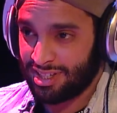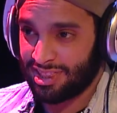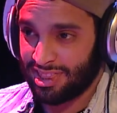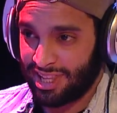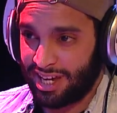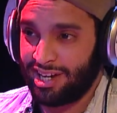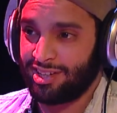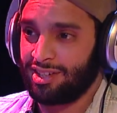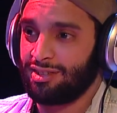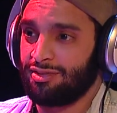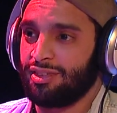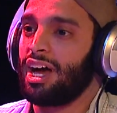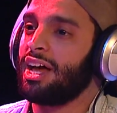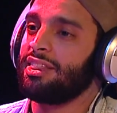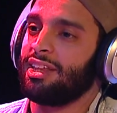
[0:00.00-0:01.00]
layer
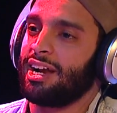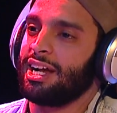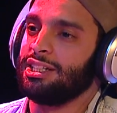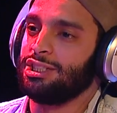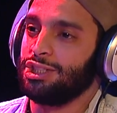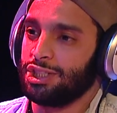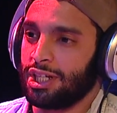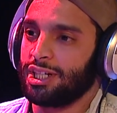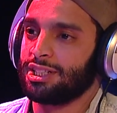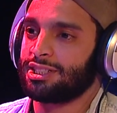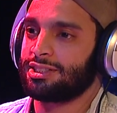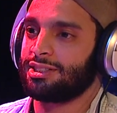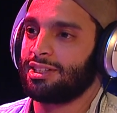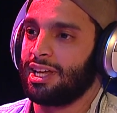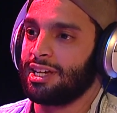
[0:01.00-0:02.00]
of that I
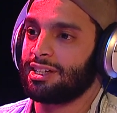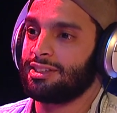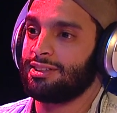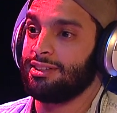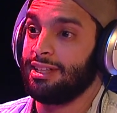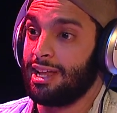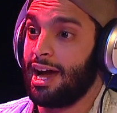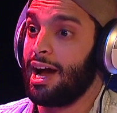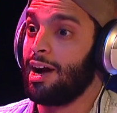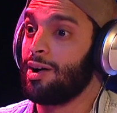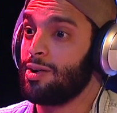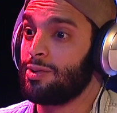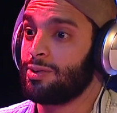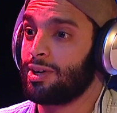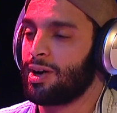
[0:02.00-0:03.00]
just, like,
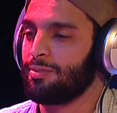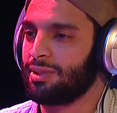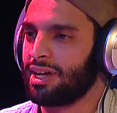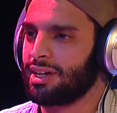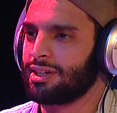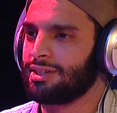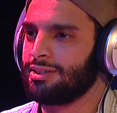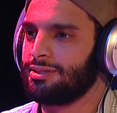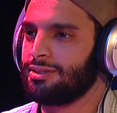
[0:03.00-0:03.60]
now I'm like,